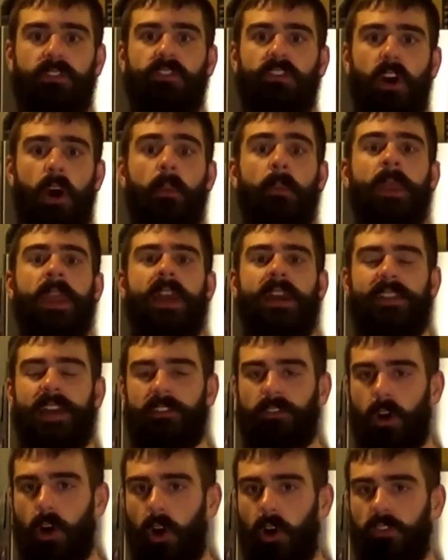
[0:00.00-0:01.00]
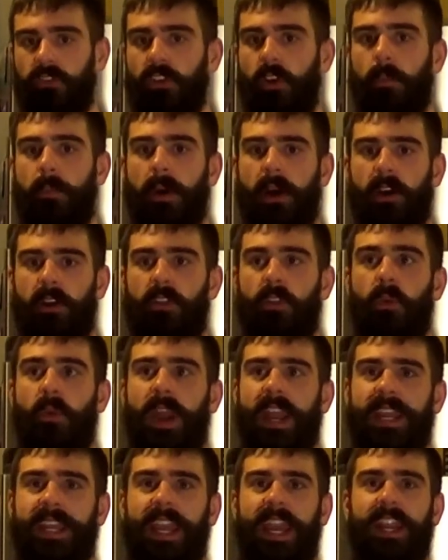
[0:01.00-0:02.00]
So that's also part of the
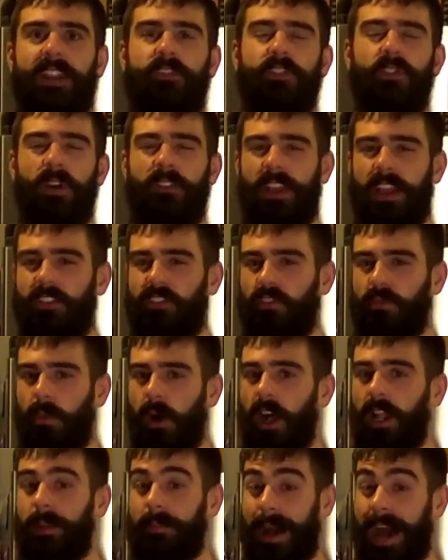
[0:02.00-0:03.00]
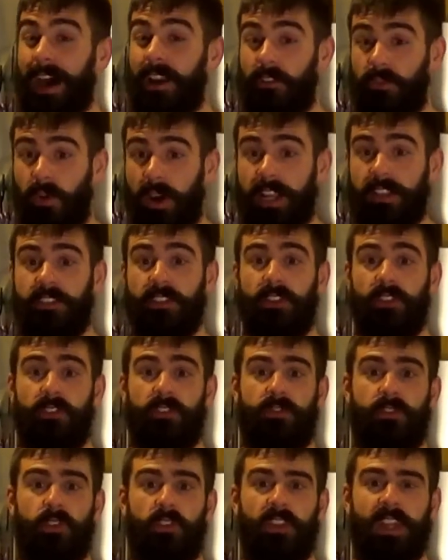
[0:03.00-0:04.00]
weight gain. If you have a small amount of weight to
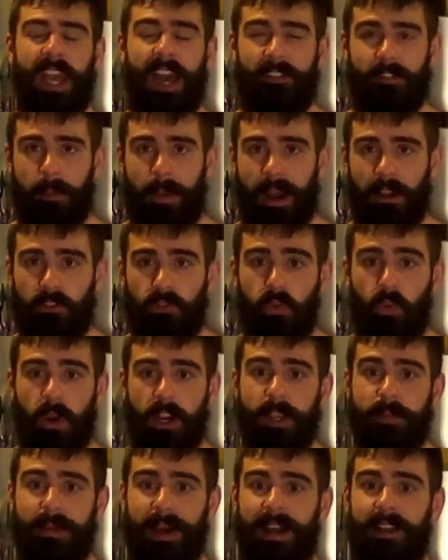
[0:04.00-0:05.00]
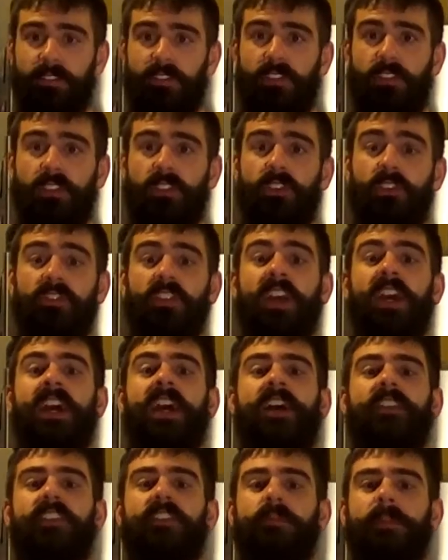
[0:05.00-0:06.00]
lose, if you only have about 20 pounds to lose,
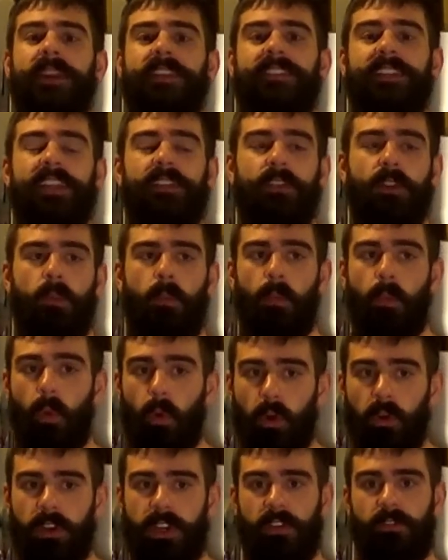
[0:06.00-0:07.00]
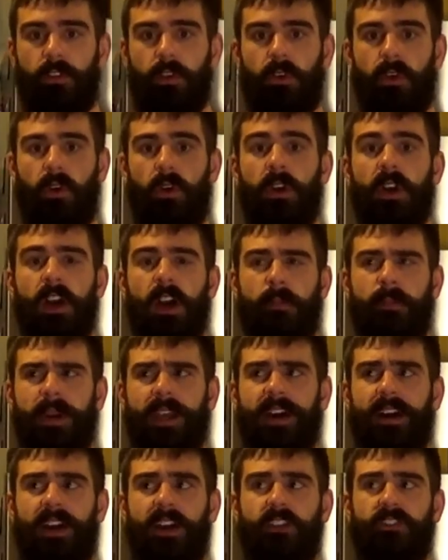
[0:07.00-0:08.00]
this makes it even more difficult,
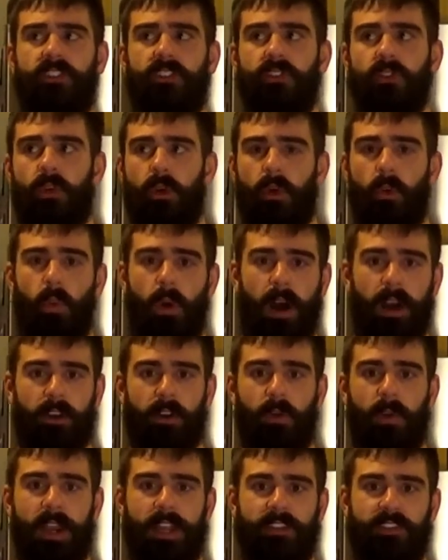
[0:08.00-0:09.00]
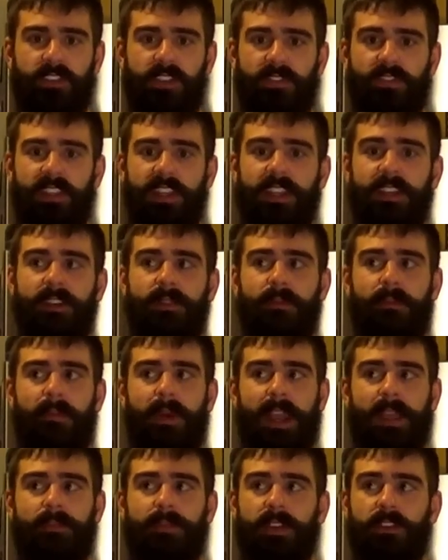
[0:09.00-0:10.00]
because your water weight shifting
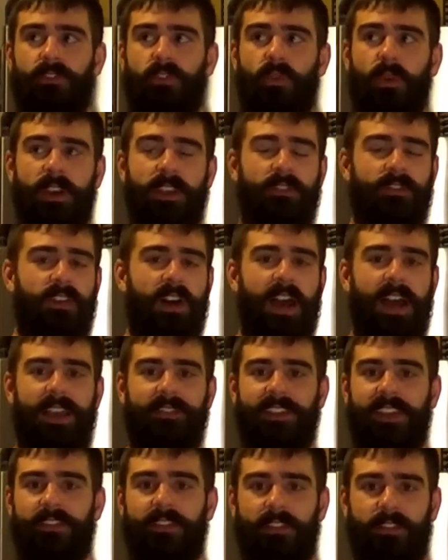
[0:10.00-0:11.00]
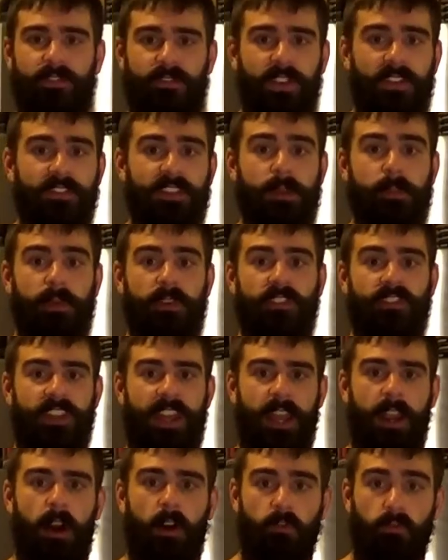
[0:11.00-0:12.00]
might be 25, even
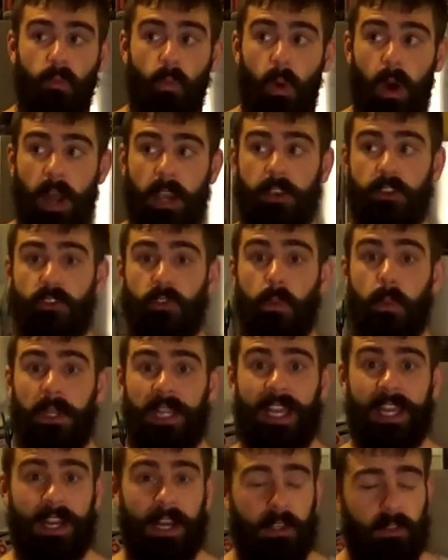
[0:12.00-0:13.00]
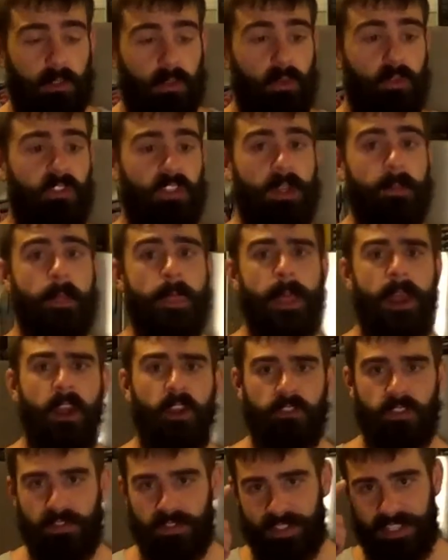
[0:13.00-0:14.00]
50% of what you plan on losing.
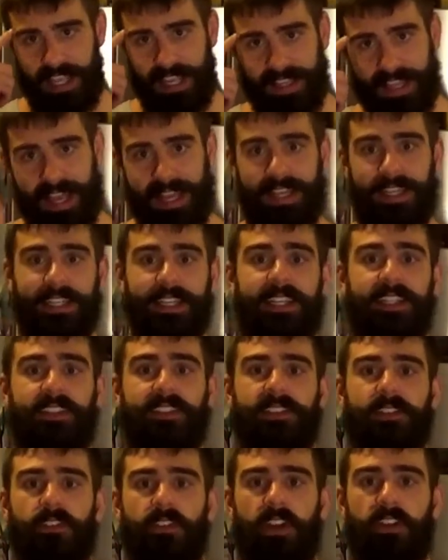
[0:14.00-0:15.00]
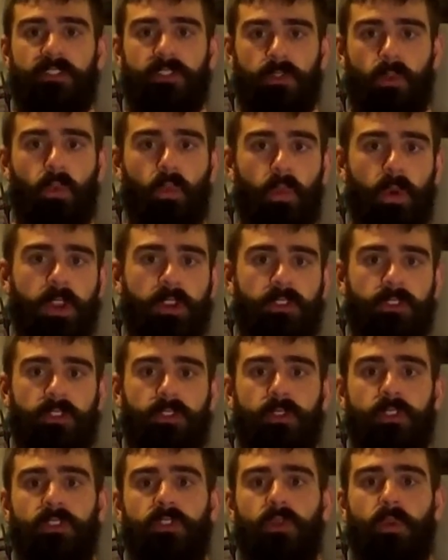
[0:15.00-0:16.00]
So you have to take that into consideration when you're
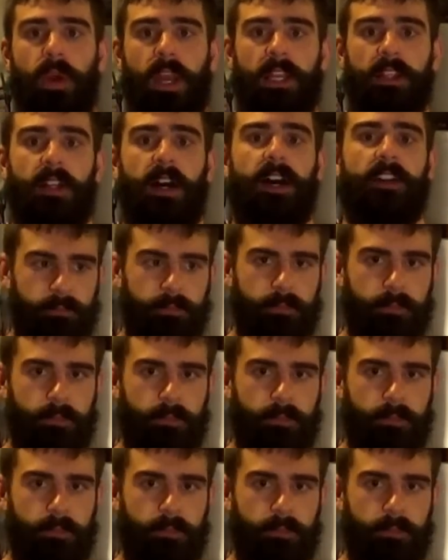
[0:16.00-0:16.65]
doing your weight loss.